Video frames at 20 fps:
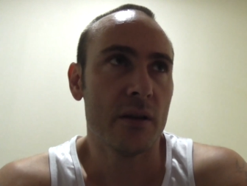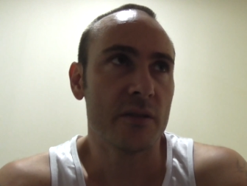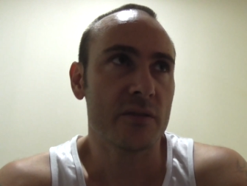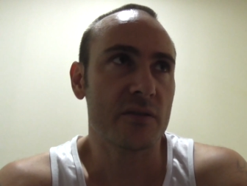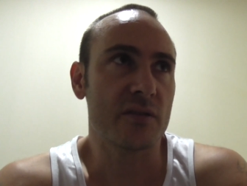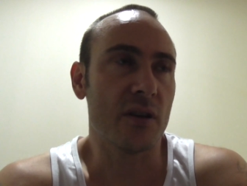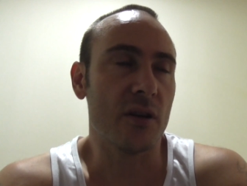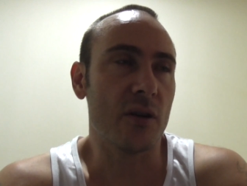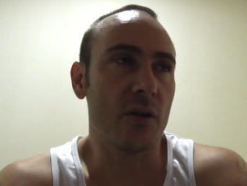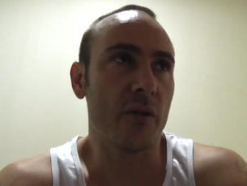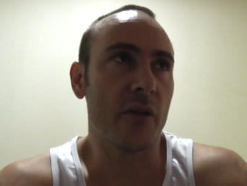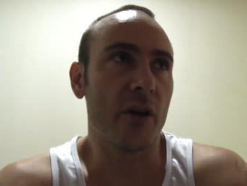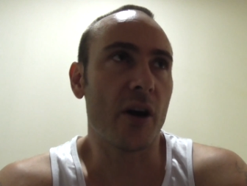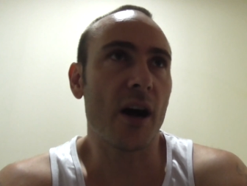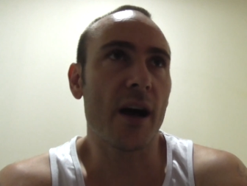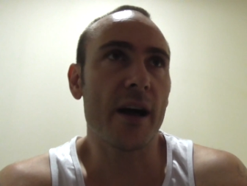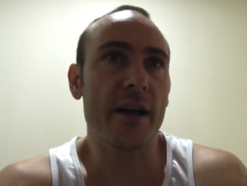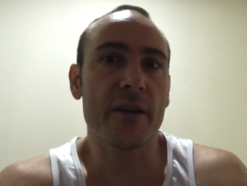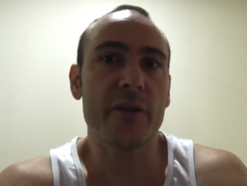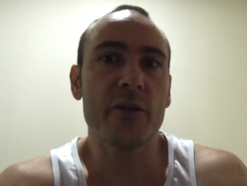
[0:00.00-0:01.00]
So the
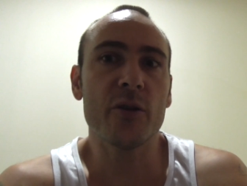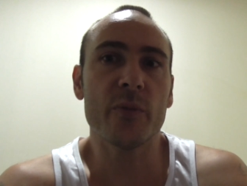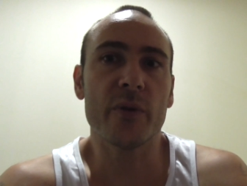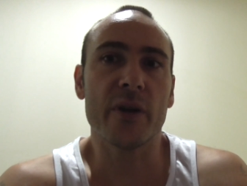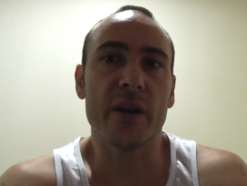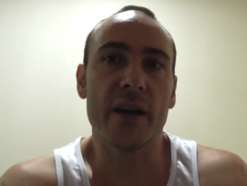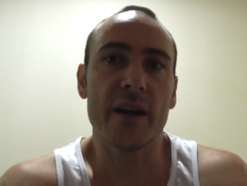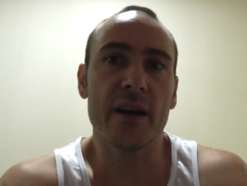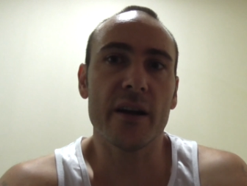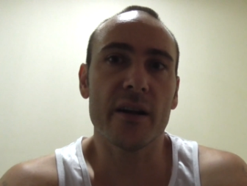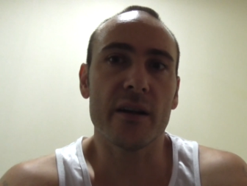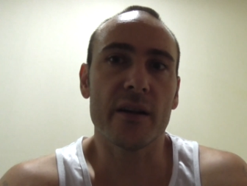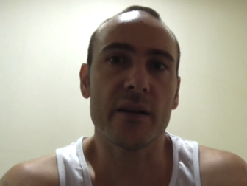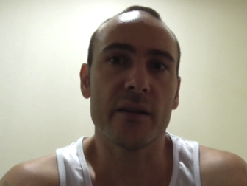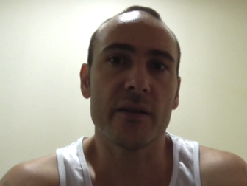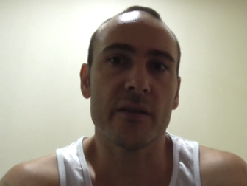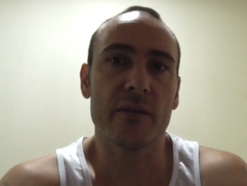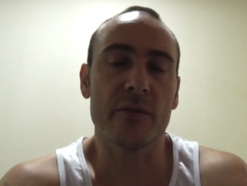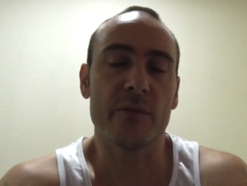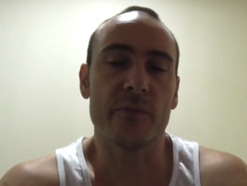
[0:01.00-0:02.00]
hot, humid
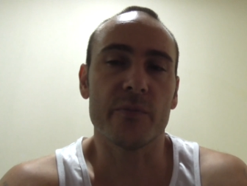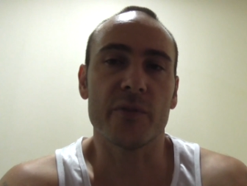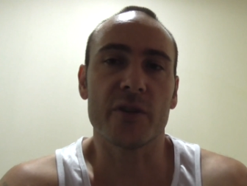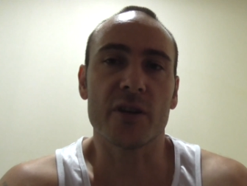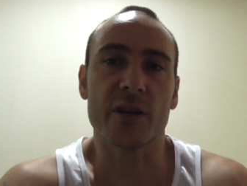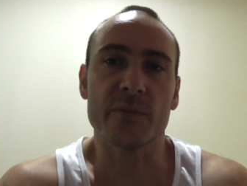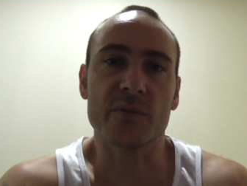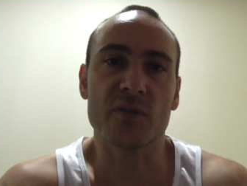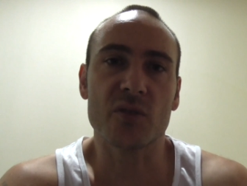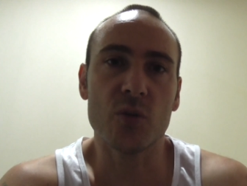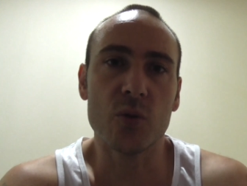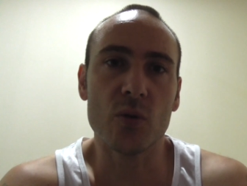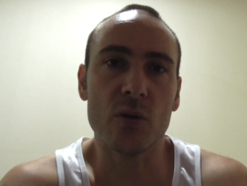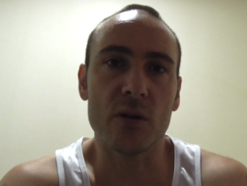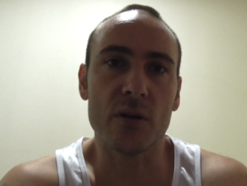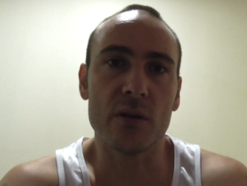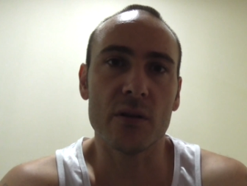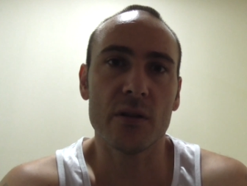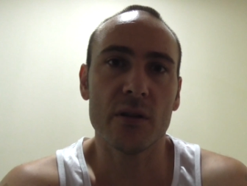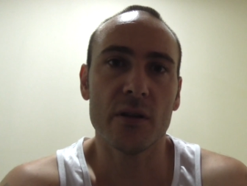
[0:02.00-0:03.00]
air becomes
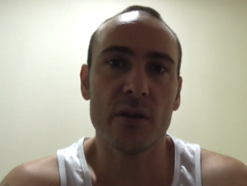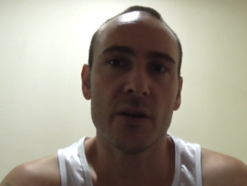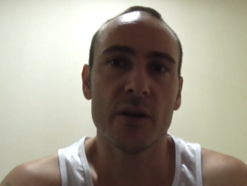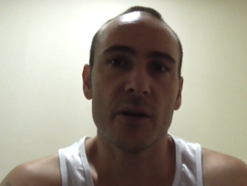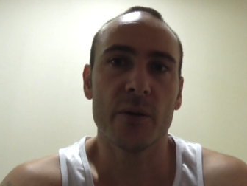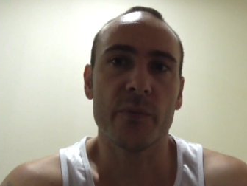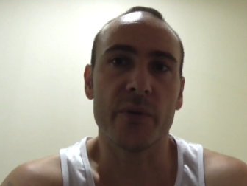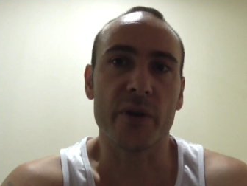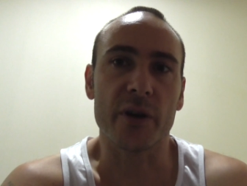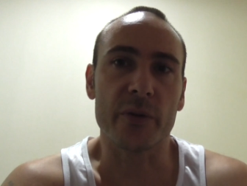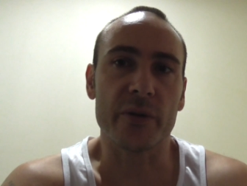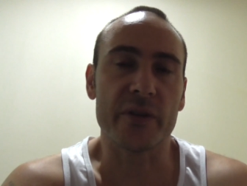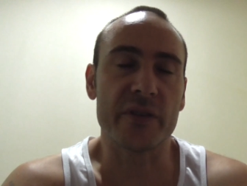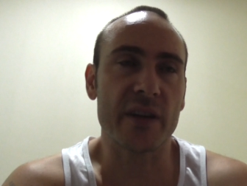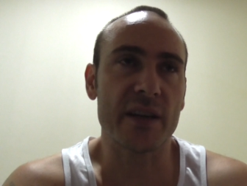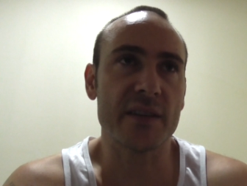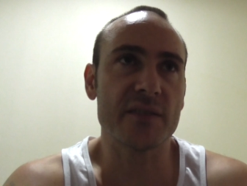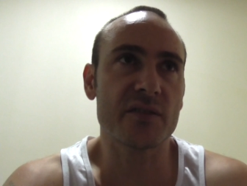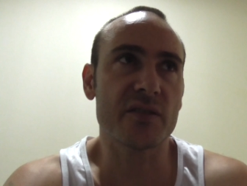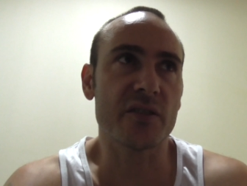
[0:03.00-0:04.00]
cool but it
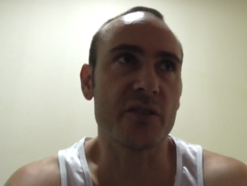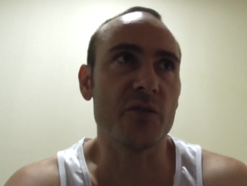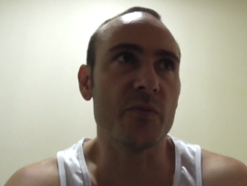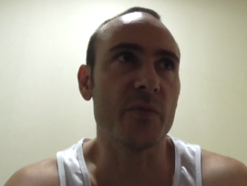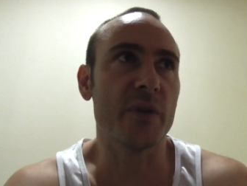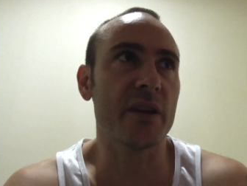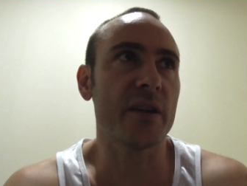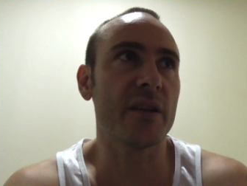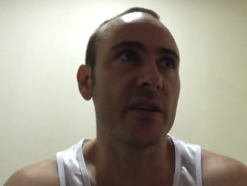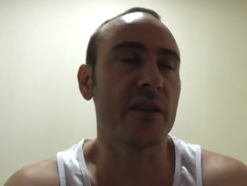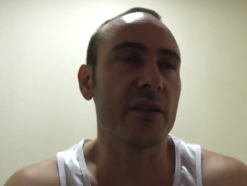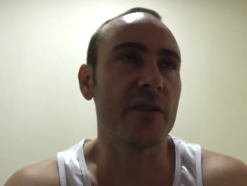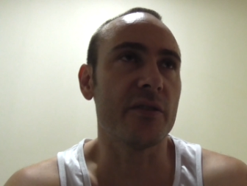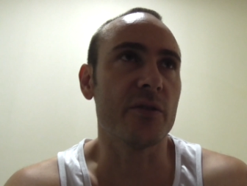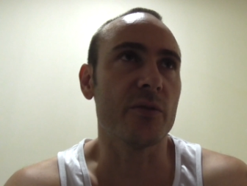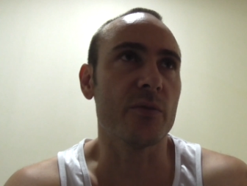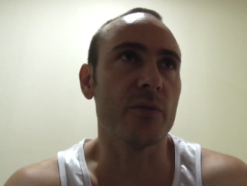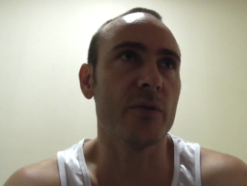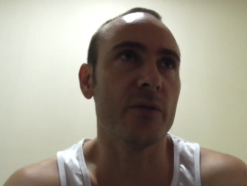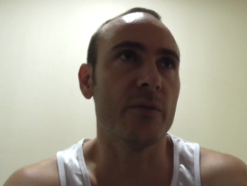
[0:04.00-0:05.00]
retains the humidity in
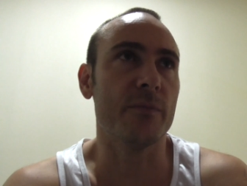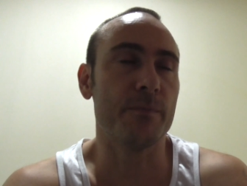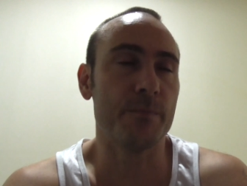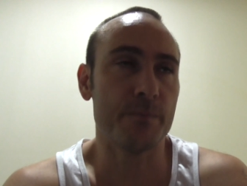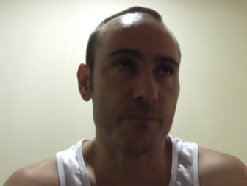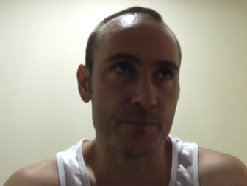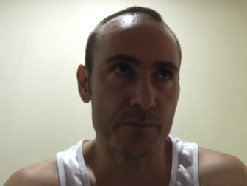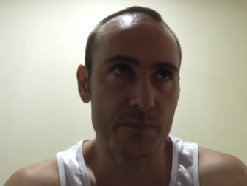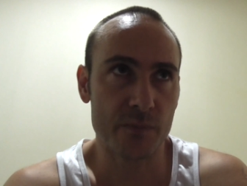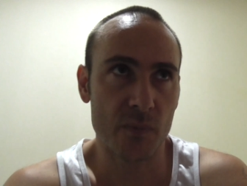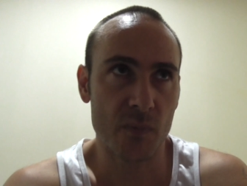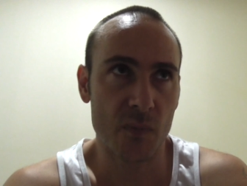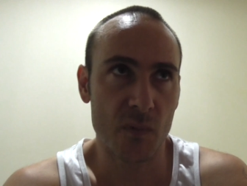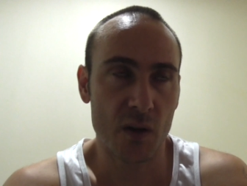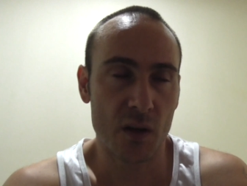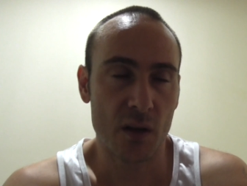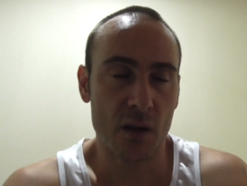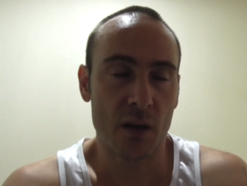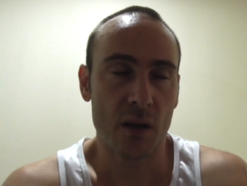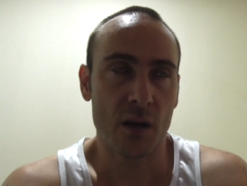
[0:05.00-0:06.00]
your room.
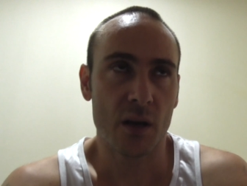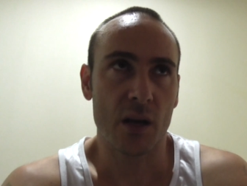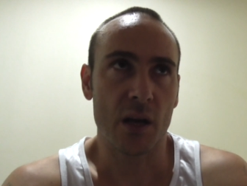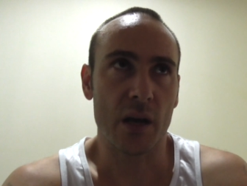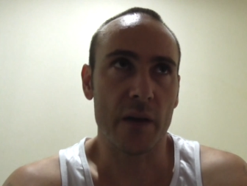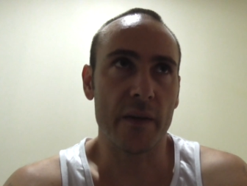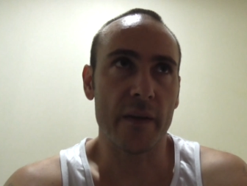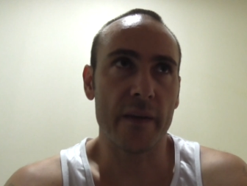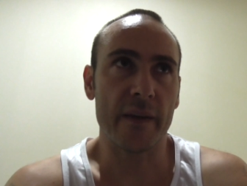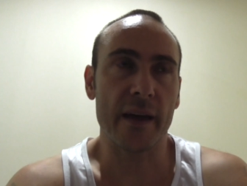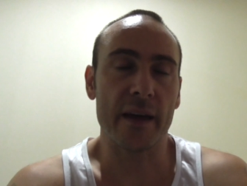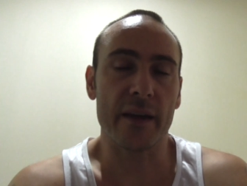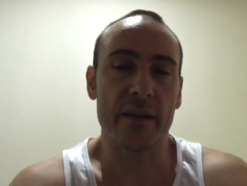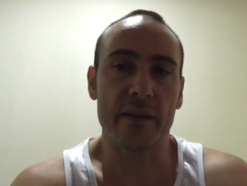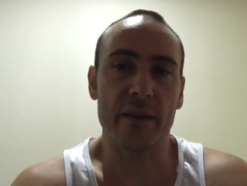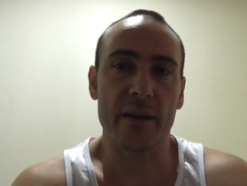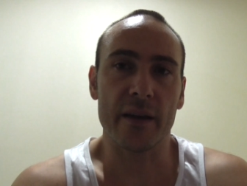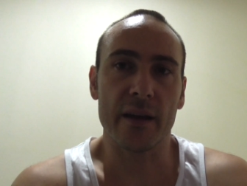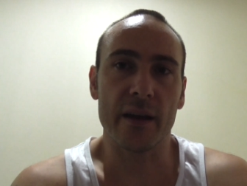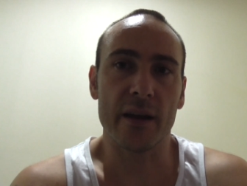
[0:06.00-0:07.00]
And then
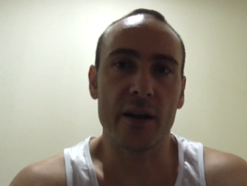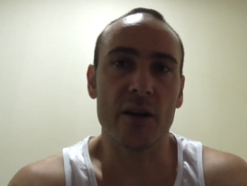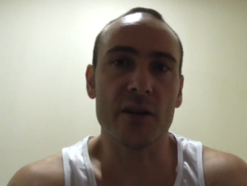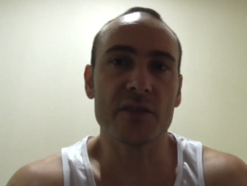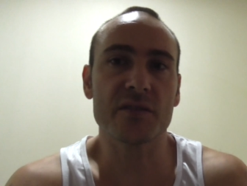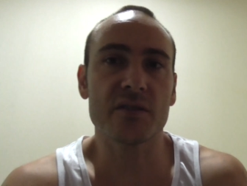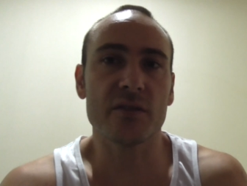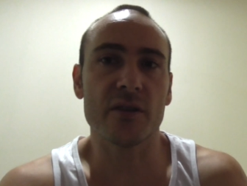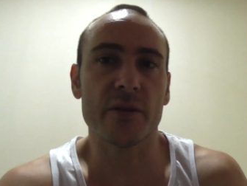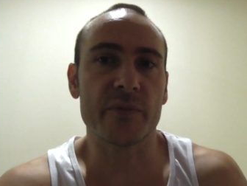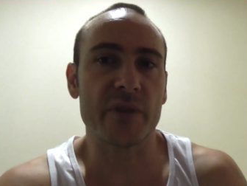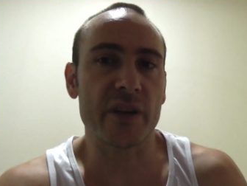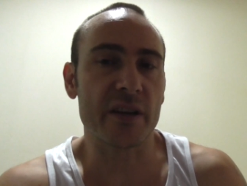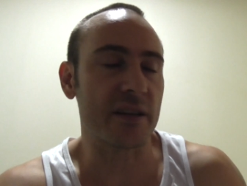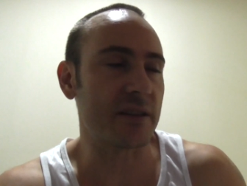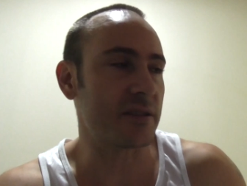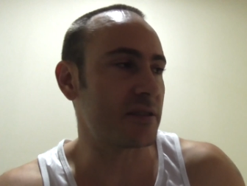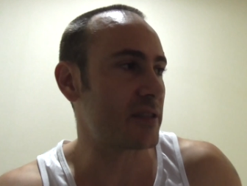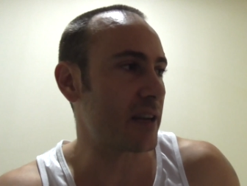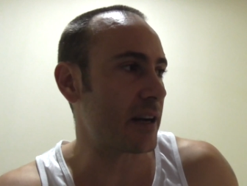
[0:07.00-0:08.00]
that, and also I'm
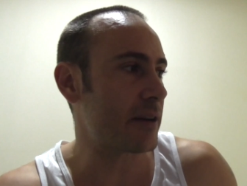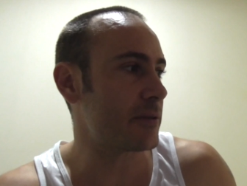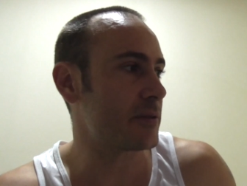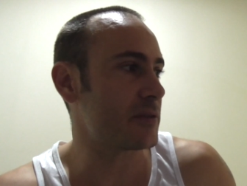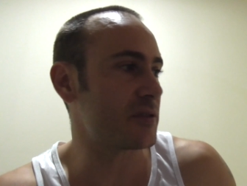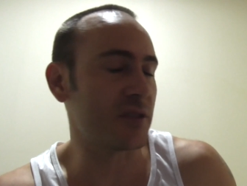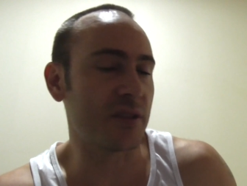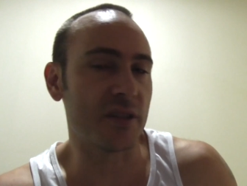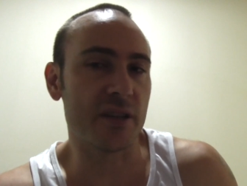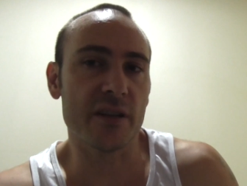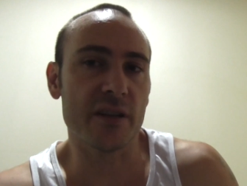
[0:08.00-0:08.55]
taking showers in